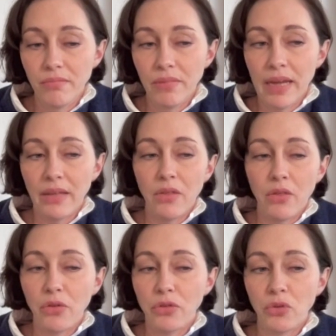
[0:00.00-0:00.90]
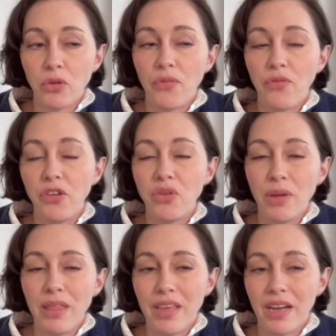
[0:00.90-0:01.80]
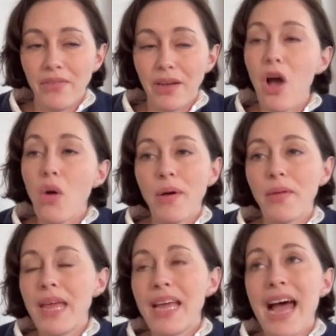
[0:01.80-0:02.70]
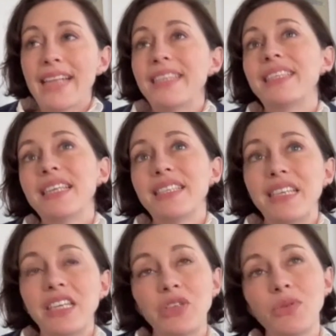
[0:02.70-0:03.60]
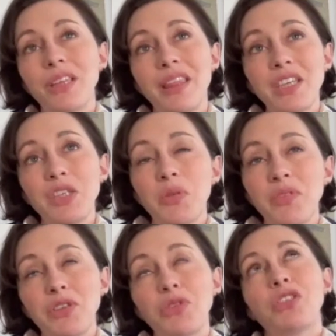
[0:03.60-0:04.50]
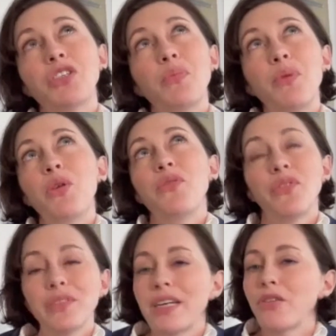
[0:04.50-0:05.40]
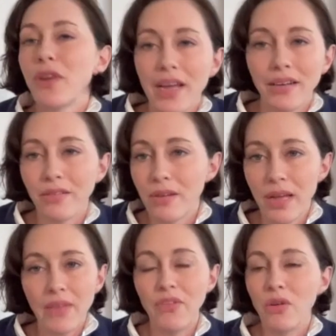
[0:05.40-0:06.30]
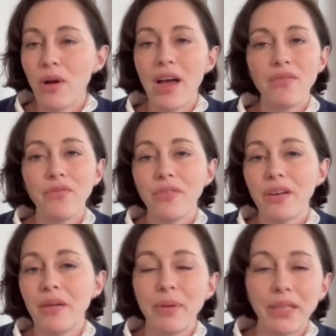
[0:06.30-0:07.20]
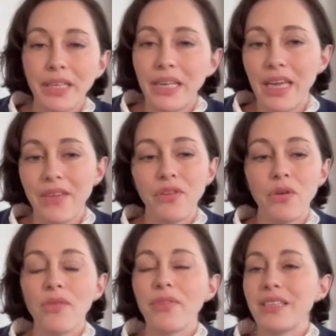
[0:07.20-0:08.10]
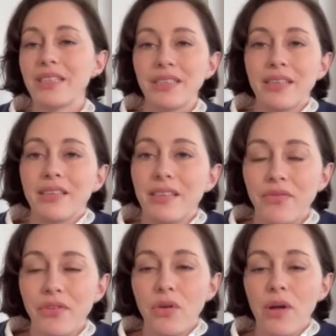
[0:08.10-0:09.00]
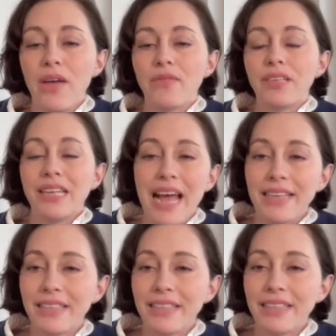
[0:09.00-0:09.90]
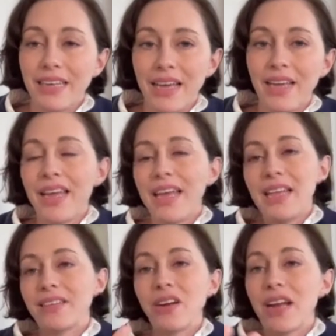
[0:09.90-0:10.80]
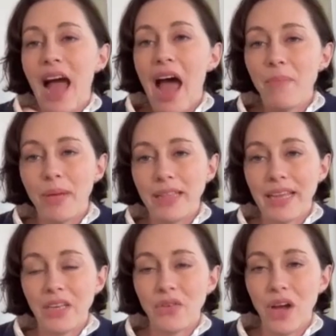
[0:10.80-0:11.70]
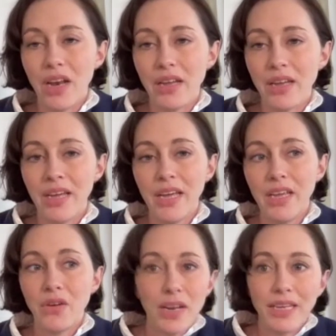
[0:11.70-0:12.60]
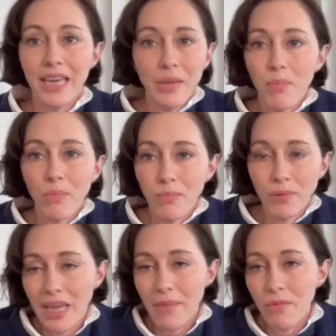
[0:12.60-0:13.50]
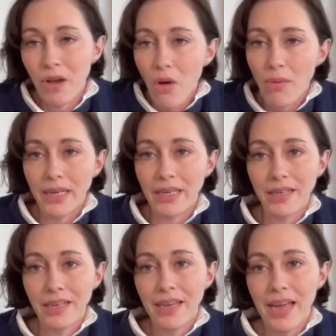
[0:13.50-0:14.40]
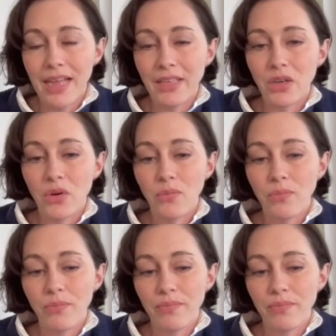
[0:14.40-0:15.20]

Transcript: like, there's the few we think of like, oh, well, at sixteen, she was in this movie and she's so beautiful. It's like, great. If you don't have ability, if you don't have consistency, if you don't have tenacity, it's not going to happen. Like you gotta, you gotta keep, keep going. And so